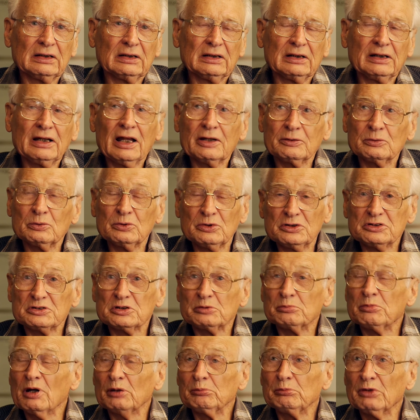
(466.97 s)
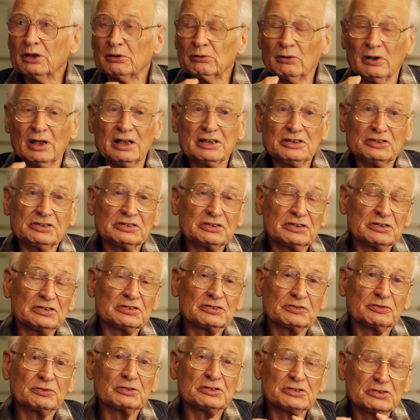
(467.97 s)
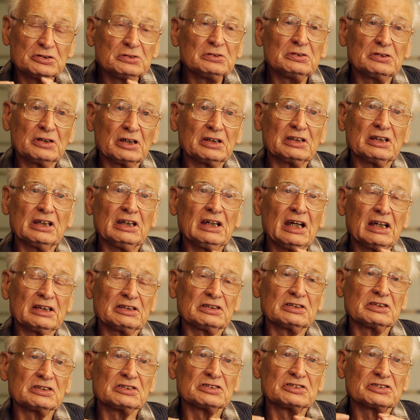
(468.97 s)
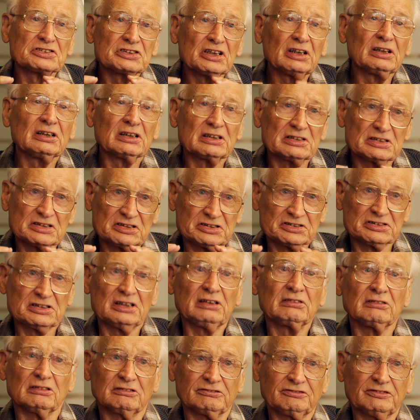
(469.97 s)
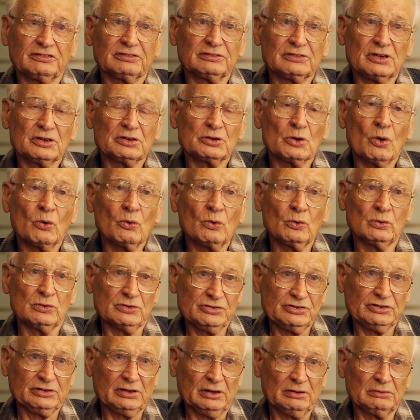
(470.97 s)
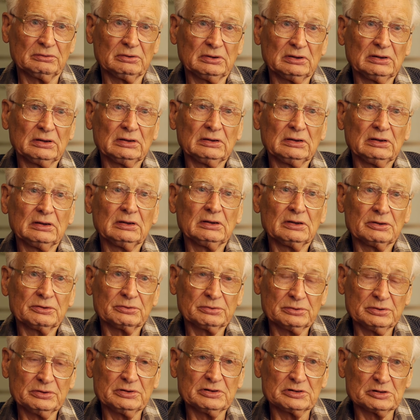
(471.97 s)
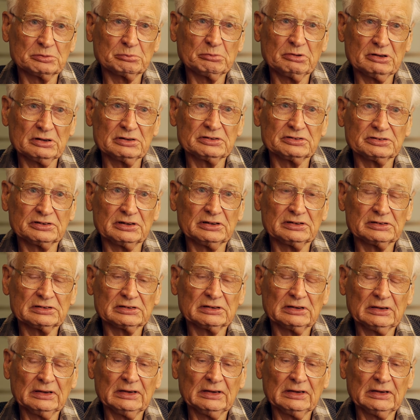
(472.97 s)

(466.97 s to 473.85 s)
In other words, the public relations fraternity had to sell itself also through this process.